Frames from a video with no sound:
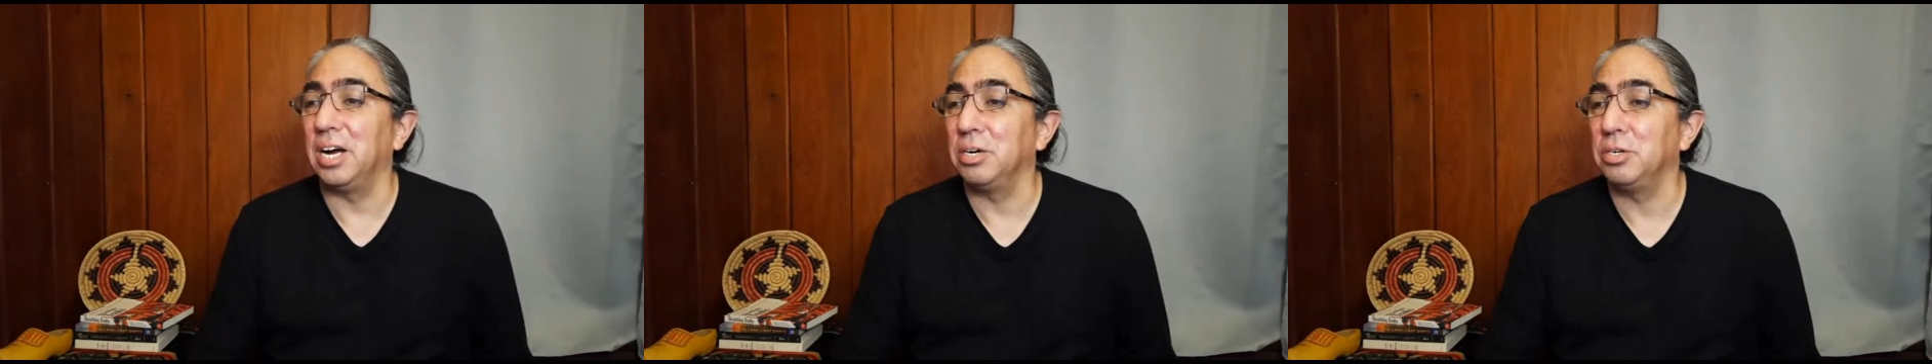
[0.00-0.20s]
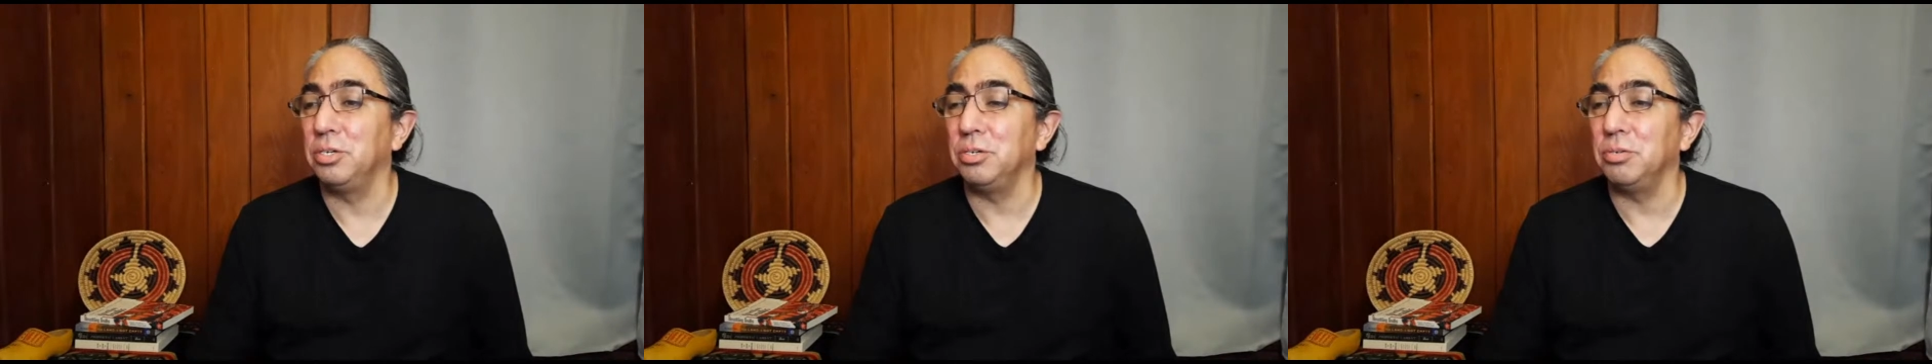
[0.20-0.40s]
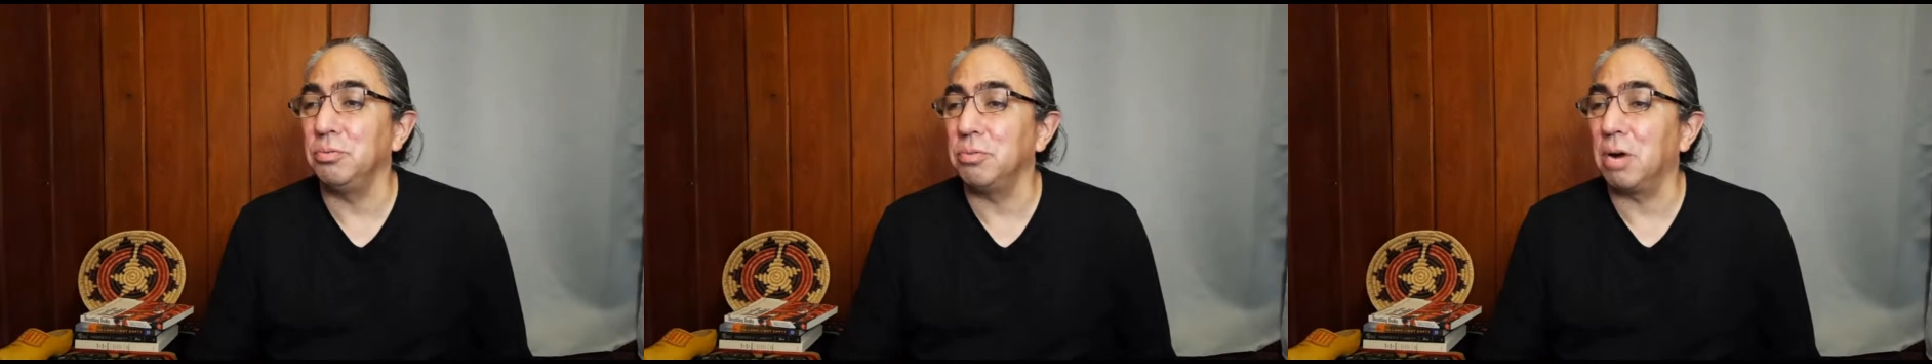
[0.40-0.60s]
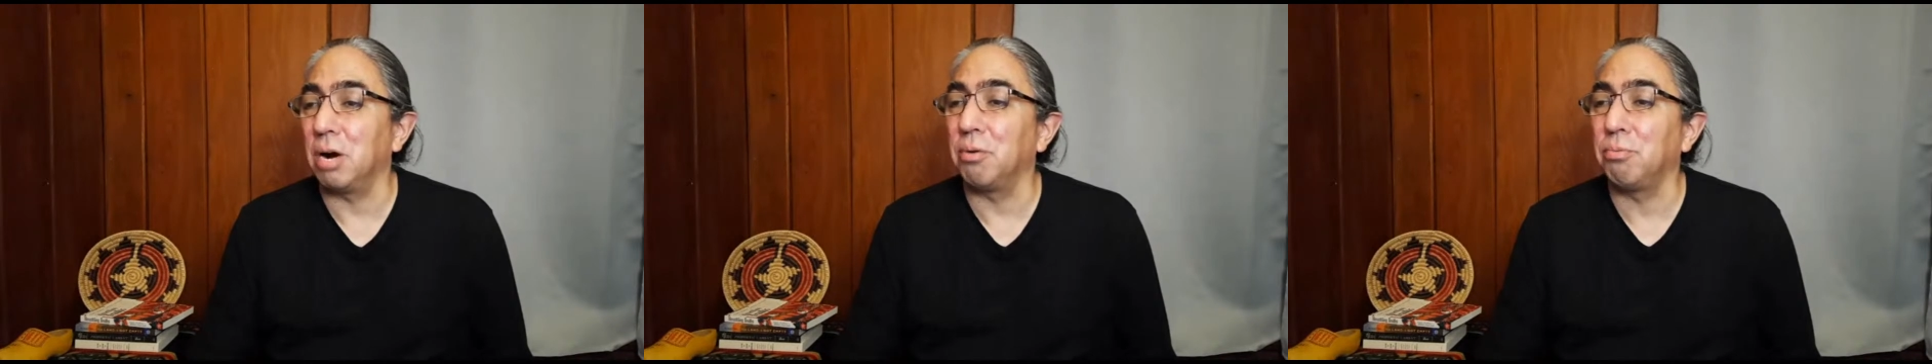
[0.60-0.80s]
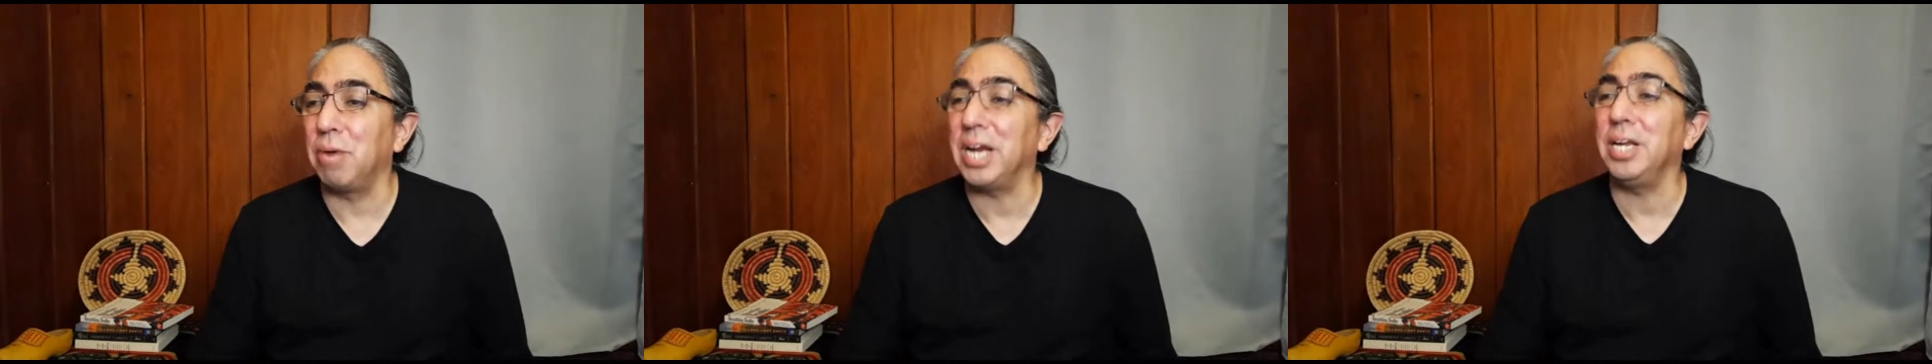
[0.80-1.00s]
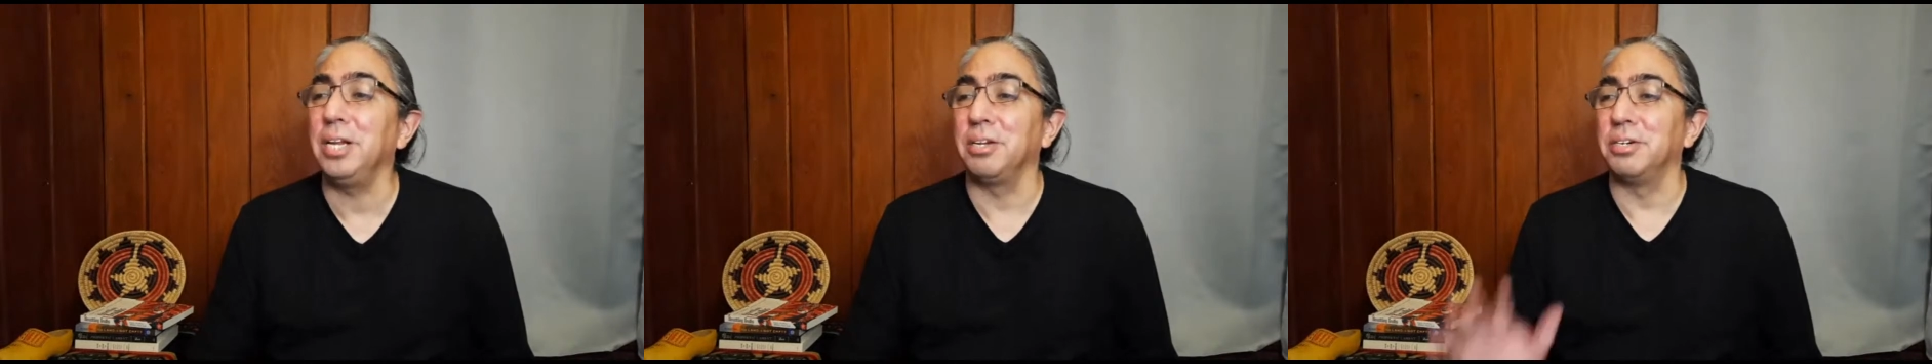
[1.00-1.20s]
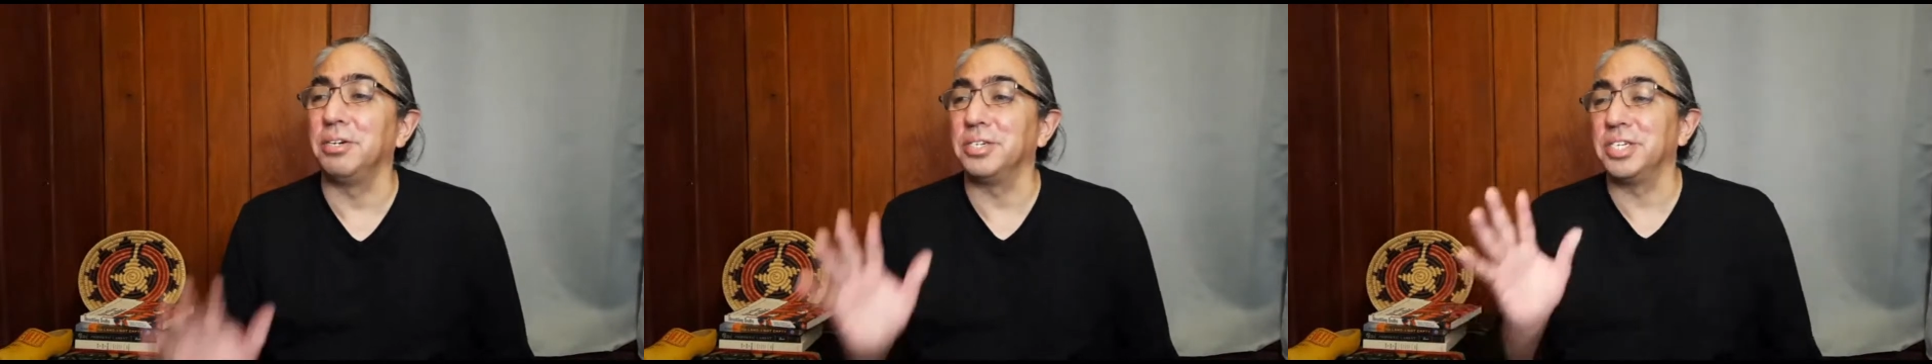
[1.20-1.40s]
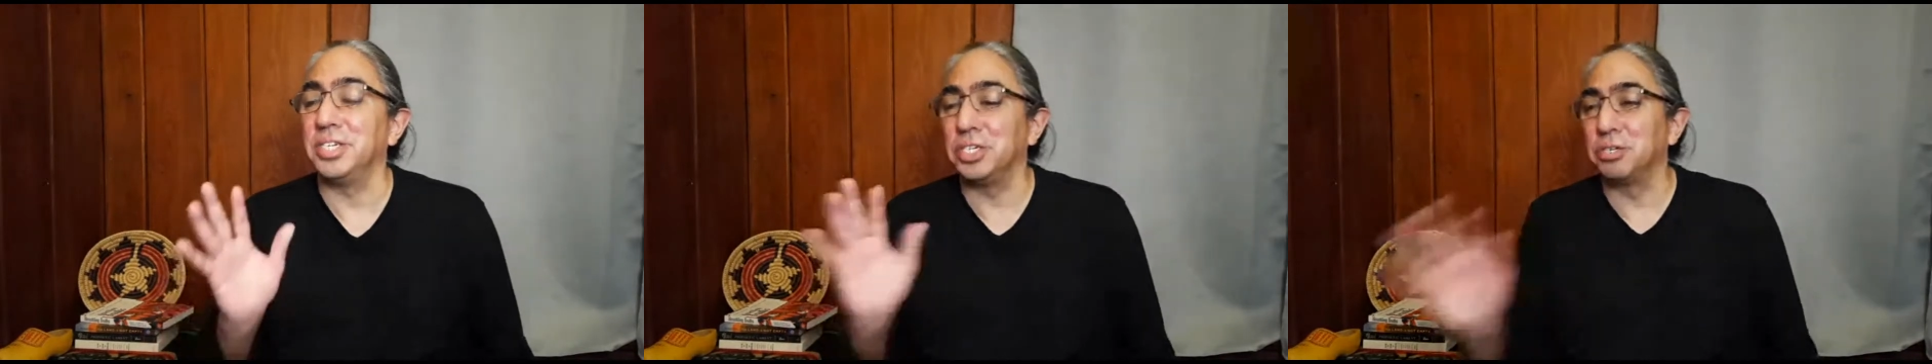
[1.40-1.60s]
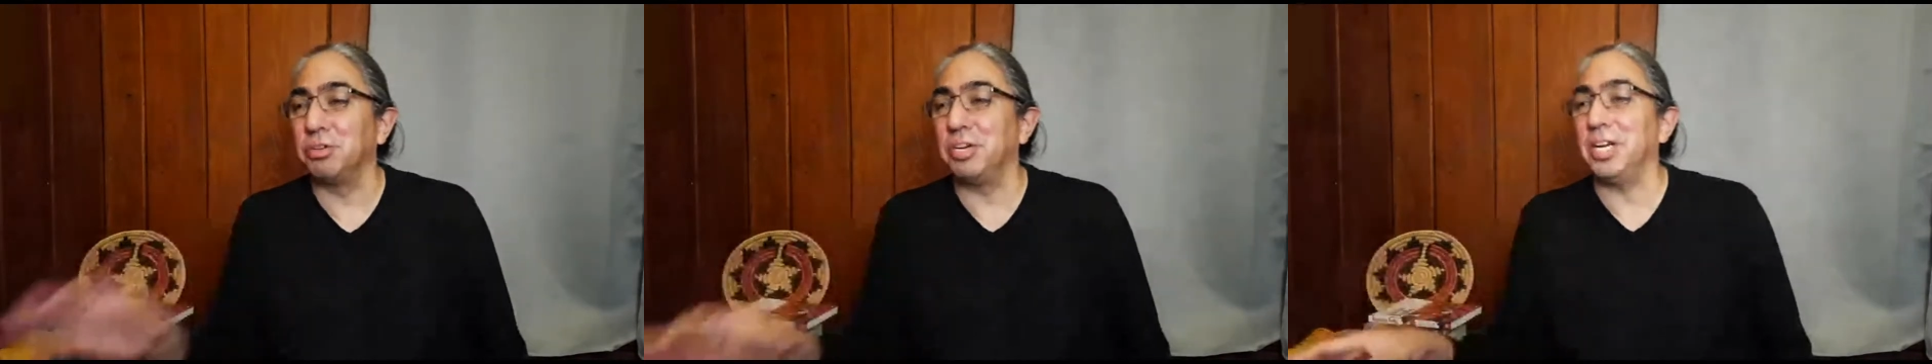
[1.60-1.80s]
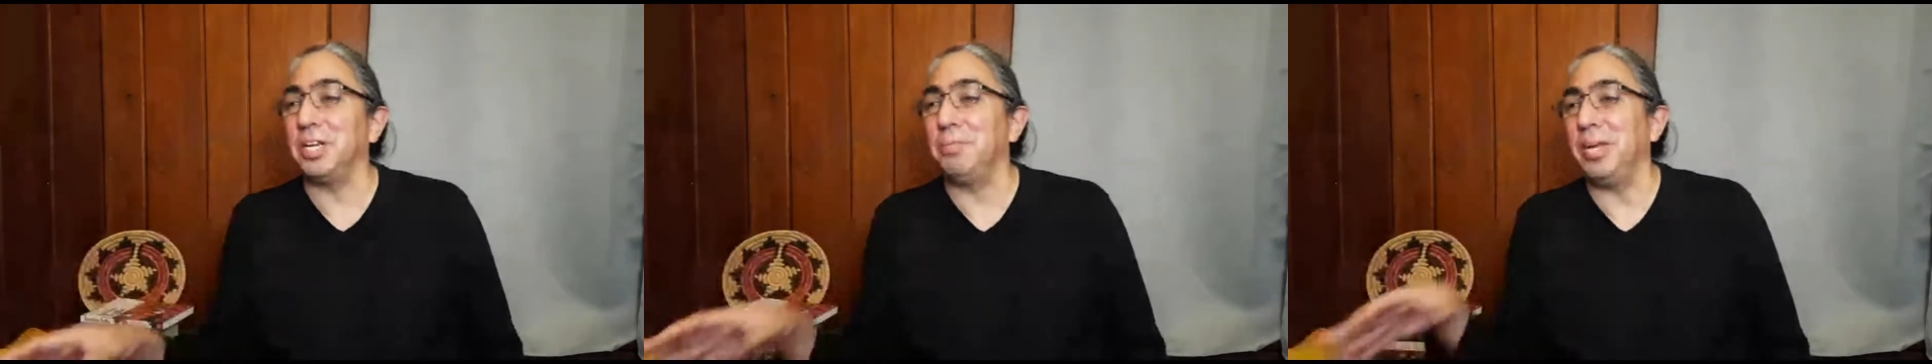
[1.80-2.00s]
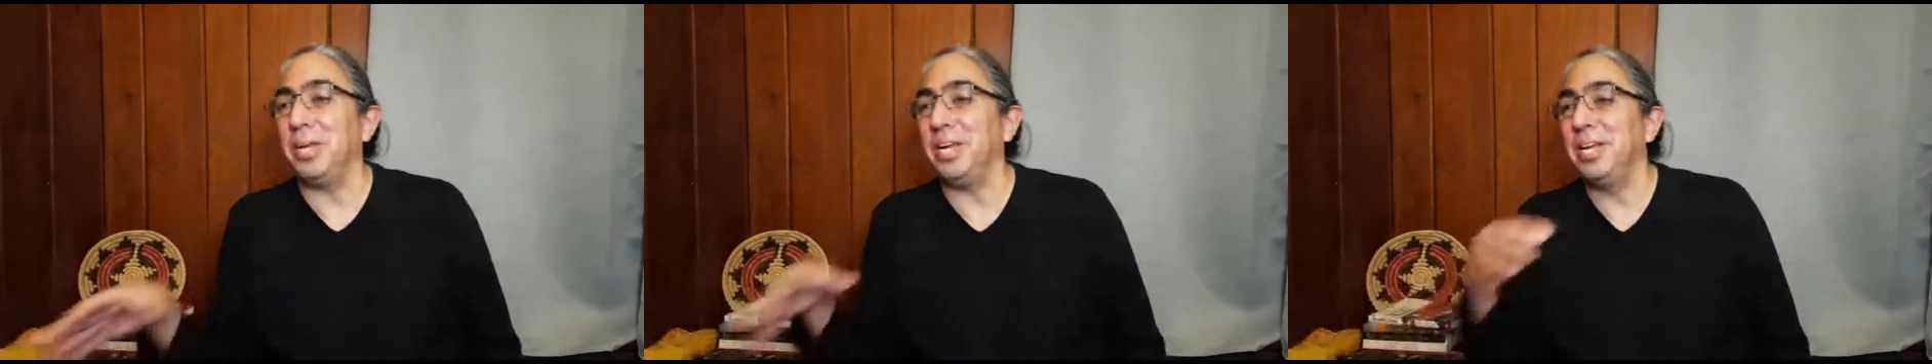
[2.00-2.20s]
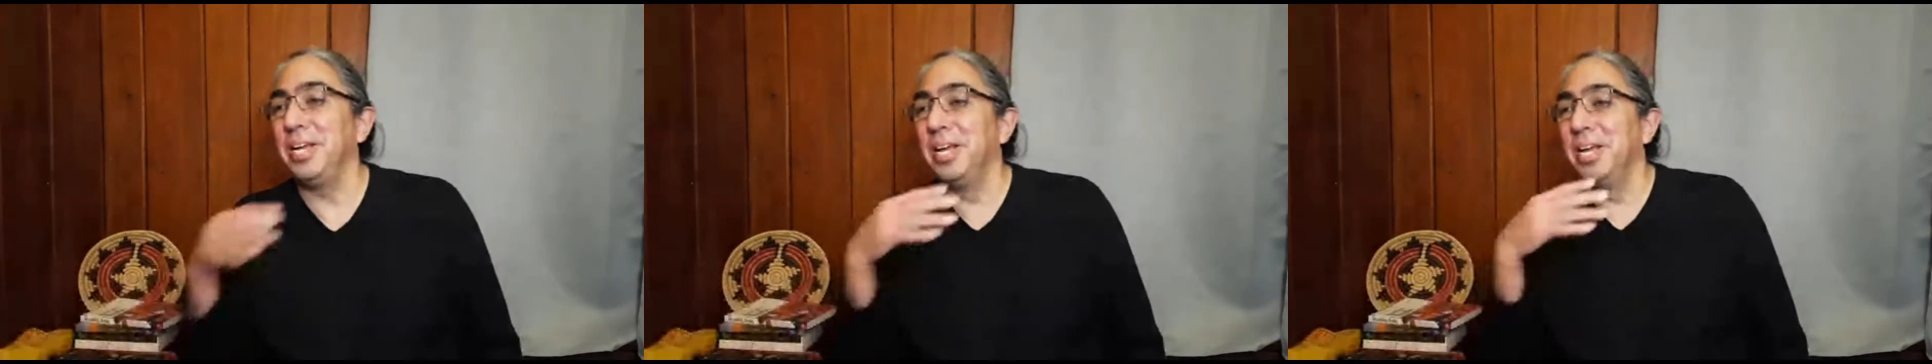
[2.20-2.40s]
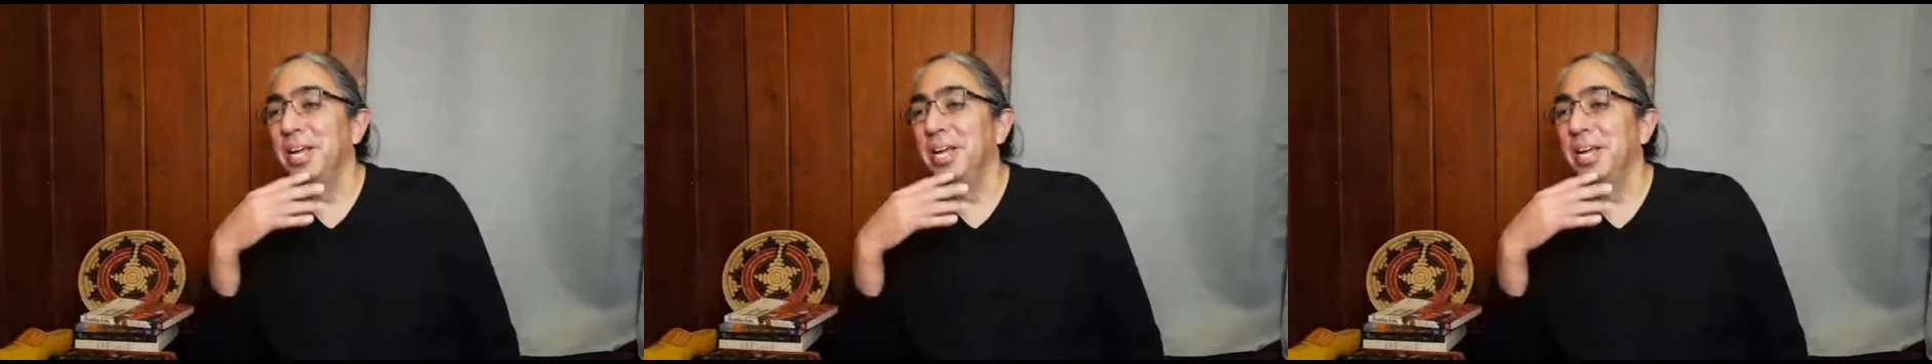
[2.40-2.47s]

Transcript: who are regulars and joining me